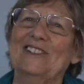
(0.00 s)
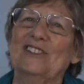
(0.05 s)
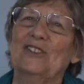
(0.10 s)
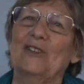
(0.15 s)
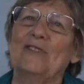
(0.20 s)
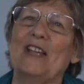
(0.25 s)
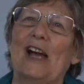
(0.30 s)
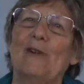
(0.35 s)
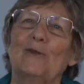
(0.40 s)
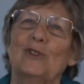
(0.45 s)
And
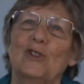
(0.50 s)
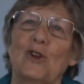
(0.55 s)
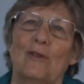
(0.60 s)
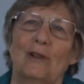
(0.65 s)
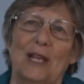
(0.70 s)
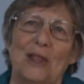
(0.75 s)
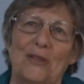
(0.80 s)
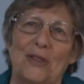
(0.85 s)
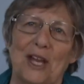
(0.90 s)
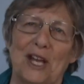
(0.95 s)
so that was
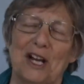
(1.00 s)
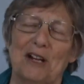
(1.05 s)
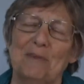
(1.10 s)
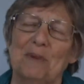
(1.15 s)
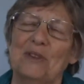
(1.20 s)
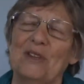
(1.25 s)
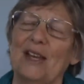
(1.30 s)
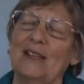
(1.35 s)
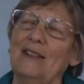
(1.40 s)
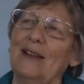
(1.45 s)
already there.
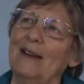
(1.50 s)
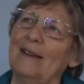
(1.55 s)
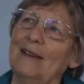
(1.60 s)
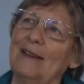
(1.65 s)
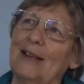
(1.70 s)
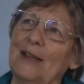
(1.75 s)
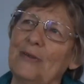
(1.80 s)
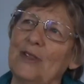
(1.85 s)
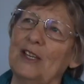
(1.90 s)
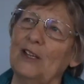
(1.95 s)
But then,
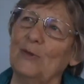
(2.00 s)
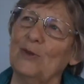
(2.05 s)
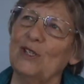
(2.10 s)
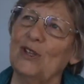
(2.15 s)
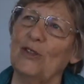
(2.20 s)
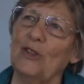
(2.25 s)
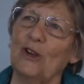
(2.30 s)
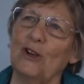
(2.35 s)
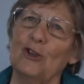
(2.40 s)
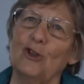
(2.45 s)
I think it was
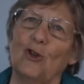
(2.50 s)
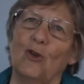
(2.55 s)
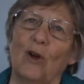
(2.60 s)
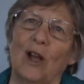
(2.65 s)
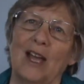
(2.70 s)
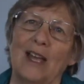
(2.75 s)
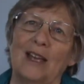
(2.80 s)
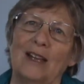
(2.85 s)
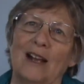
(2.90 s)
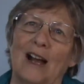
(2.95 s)
third
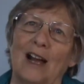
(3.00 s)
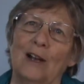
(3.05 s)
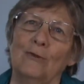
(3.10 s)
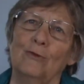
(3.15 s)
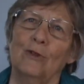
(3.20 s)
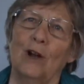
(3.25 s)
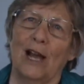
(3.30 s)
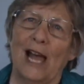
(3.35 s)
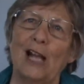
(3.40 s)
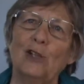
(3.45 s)
grade, I
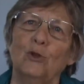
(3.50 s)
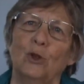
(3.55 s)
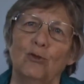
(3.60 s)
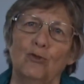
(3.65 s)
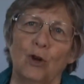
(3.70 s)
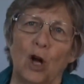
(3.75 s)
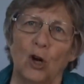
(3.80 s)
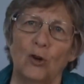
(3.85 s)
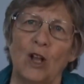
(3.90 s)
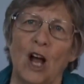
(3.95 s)
actually
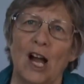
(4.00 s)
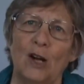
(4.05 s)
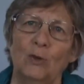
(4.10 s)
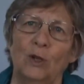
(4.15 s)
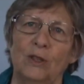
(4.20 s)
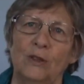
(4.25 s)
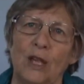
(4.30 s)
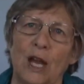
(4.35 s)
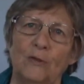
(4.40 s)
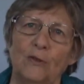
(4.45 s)
wrote, I
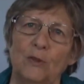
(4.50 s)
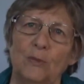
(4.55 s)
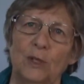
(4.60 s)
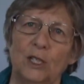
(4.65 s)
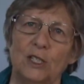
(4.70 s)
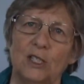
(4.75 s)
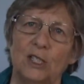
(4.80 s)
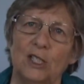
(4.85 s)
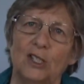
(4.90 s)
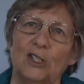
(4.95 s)
will never
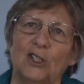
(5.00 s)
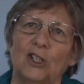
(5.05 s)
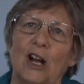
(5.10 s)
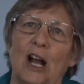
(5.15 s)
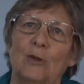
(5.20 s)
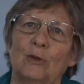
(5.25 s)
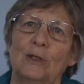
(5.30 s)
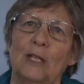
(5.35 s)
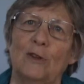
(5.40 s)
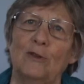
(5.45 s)
be a teacher,
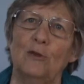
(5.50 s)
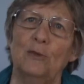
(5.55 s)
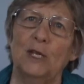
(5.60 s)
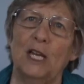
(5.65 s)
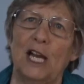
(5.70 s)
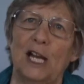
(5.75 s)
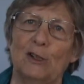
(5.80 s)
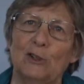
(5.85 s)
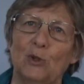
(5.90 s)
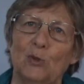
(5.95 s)
I will never be
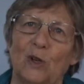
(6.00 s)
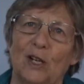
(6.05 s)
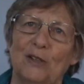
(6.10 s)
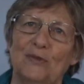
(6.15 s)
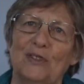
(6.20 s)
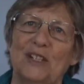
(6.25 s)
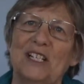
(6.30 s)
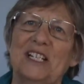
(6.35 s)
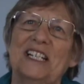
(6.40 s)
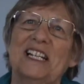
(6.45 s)
a
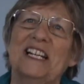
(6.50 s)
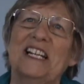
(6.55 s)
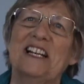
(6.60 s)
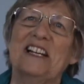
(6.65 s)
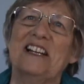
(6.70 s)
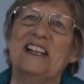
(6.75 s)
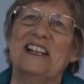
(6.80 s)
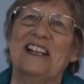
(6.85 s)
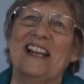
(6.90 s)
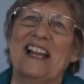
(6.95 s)
housewife.
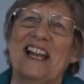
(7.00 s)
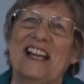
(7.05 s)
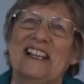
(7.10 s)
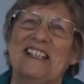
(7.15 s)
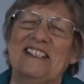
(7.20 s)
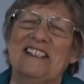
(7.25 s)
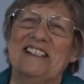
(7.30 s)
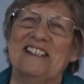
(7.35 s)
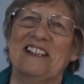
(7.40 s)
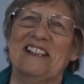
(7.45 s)

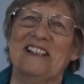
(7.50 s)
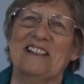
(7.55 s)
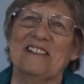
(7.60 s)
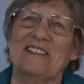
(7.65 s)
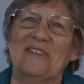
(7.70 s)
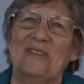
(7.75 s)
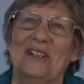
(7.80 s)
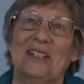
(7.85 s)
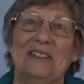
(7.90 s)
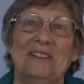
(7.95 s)
And,
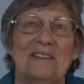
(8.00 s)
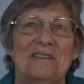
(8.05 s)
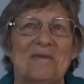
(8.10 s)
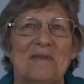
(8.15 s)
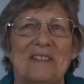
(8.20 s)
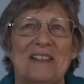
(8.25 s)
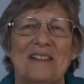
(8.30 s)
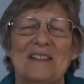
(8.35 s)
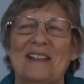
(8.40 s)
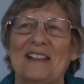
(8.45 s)

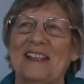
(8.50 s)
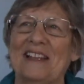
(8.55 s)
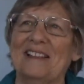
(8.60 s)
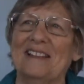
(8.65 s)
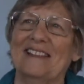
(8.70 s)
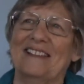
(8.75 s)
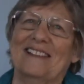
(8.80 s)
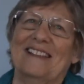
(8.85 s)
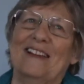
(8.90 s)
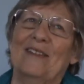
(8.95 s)

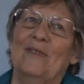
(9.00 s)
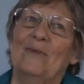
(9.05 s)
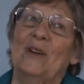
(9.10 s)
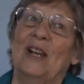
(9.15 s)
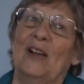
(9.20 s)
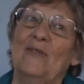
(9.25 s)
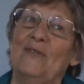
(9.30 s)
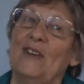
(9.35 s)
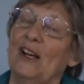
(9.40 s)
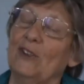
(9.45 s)
when
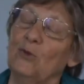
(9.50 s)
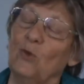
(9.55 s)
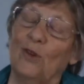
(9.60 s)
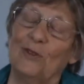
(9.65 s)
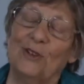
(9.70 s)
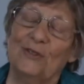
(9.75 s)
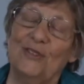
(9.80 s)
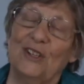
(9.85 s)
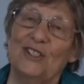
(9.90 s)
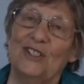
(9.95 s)
I found
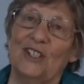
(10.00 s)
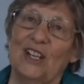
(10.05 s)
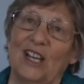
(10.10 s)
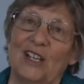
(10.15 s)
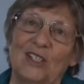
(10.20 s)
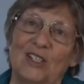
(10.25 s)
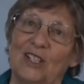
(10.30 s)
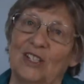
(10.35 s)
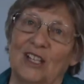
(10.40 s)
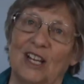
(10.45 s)
Waldorf
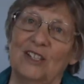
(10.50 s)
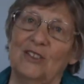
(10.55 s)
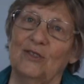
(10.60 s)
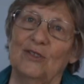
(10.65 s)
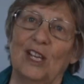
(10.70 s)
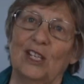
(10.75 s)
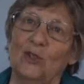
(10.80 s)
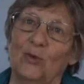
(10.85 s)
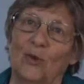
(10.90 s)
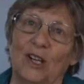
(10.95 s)
Education, I knew
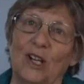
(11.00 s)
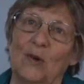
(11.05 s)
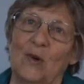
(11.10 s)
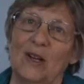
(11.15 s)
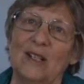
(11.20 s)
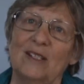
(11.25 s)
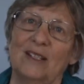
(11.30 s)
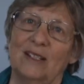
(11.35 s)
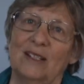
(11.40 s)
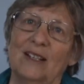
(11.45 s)
that's what I
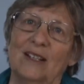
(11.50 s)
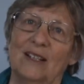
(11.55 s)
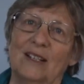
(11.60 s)
wanted.